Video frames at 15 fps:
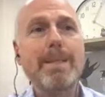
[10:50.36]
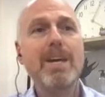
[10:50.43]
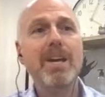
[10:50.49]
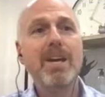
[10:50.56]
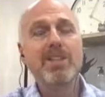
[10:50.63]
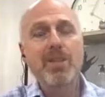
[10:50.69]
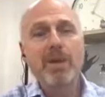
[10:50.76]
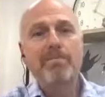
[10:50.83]

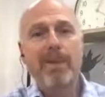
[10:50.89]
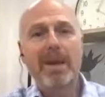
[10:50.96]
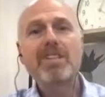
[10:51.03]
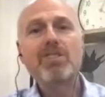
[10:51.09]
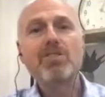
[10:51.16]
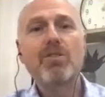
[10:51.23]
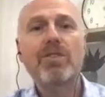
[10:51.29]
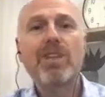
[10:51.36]
So
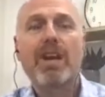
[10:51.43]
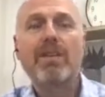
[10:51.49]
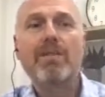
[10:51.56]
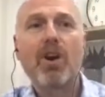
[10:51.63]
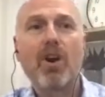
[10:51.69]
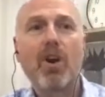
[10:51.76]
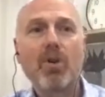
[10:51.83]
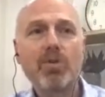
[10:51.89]
based on their
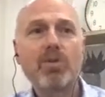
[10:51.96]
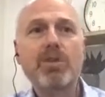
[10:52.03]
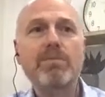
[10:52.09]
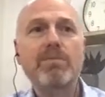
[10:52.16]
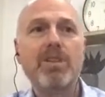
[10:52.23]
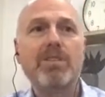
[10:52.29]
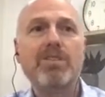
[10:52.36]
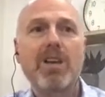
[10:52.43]

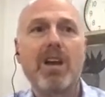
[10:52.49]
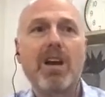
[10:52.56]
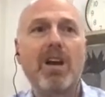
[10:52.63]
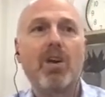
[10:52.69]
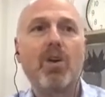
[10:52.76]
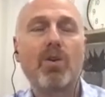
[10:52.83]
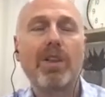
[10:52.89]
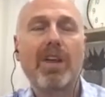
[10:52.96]
ultimate
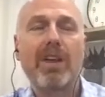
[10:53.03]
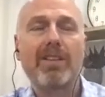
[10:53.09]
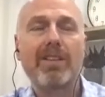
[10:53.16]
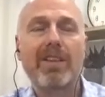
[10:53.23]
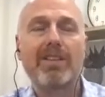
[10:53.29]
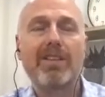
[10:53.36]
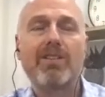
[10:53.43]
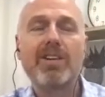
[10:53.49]
or
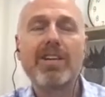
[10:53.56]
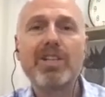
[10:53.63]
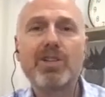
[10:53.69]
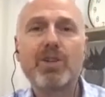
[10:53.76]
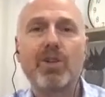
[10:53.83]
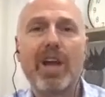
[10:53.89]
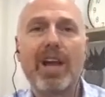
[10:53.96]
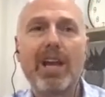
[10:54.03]
their
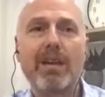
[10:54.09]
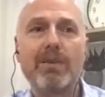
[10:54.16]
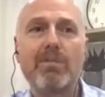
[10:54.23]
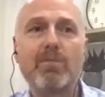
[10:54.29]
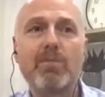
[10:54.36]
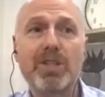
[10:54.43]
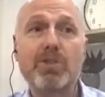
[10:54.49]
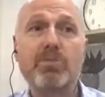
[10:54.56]
initial
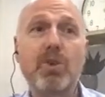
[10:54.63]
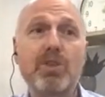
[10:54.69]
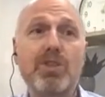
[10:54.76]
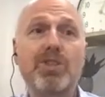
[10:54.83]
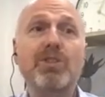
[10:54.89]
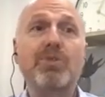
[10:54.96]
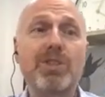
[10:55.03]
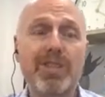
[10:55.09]
aim, which was
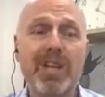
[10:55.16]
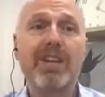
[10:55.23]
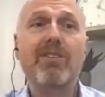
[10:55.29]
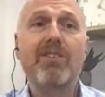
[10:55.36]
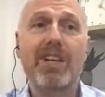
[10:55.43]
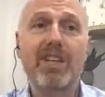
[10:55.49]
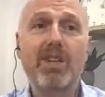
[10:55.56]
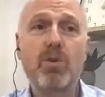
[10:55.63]
to
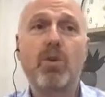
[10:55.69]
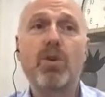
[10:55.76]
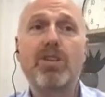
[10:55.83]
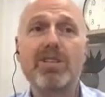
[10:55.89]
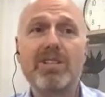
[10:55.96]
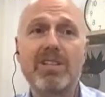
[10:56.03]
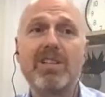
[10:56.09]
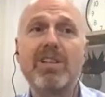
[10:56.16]
generate
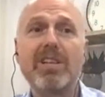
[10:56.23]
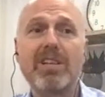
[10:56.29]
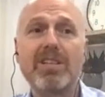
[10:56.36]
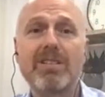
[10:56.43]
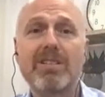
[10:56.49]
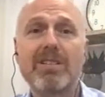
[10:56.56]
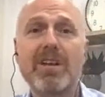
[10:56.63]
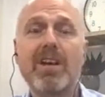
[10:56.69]
quality
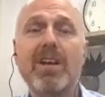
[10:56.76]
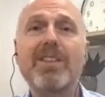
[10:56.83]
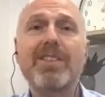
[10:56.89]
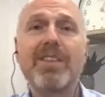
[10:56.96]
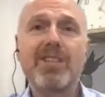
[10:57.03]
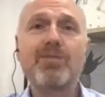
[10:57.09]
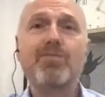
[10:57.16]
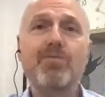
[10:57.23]
leads,
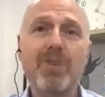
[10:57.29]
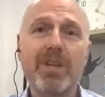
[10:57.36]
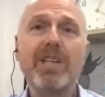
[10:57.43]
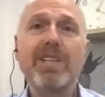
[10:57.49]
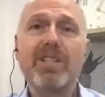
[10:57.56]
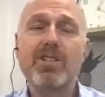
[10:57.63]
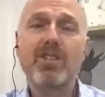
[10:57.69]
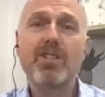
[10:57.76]
this
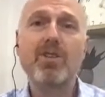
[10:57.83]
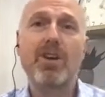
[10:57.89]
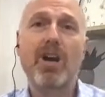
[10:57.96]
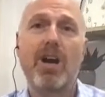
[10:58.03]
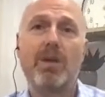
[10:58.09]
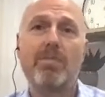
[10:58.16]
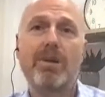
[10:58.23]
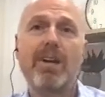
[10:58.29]
really stood
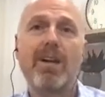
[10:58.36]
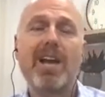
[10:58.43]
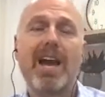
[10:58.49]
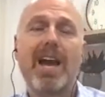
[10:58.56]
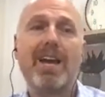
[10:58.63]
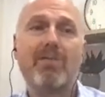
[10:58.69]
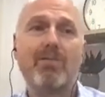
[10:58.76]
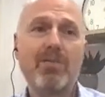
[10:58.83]
up
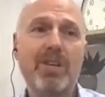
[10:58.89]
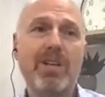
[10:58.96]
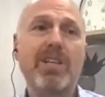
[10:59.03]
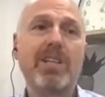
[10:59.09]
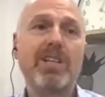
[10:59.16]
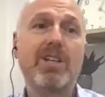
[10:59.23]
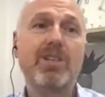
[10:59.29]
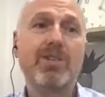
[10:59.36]
and
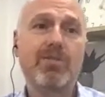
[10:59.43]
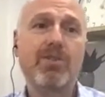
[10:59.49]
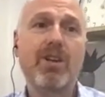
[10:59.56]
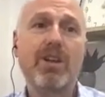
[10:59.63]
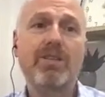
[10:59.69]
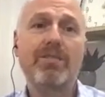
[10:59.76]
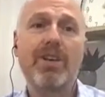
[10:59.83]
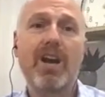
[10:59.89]
really
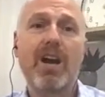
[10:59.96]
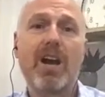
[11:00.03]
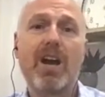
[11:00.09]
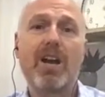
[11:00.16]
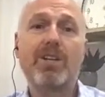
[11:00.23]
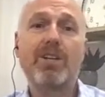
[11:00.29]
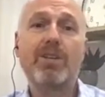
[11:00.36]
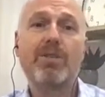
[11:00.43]
drove a huge